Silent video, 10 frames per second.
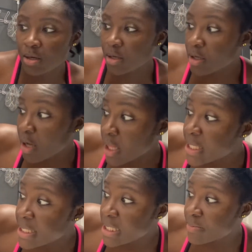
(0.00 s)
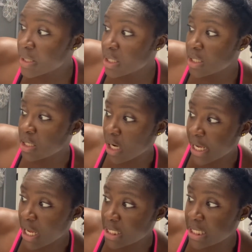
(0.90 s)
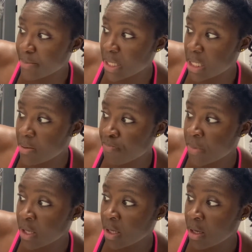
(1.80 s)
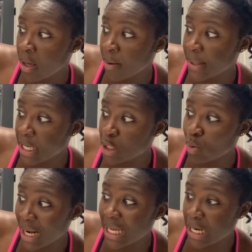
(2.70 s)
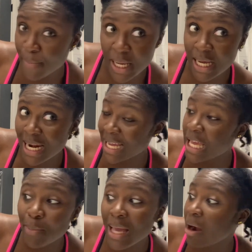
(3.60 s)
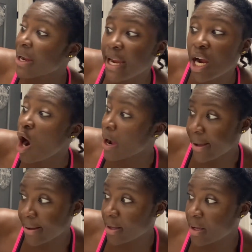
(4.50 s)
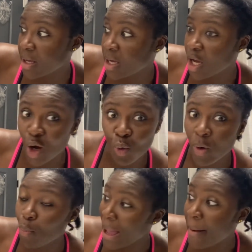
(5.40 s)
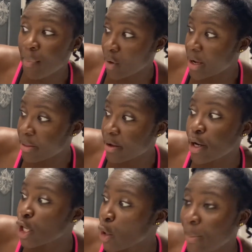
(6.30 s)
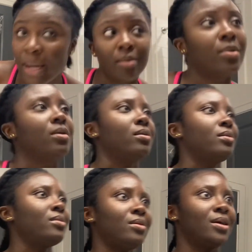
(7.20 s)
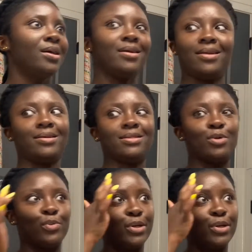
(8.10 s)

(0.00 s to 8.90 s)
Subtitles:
y'all listening to me? Can y'all see me? Because when I get a man, I can't be out here caught with bad breath. No, ma'am. That's not what we're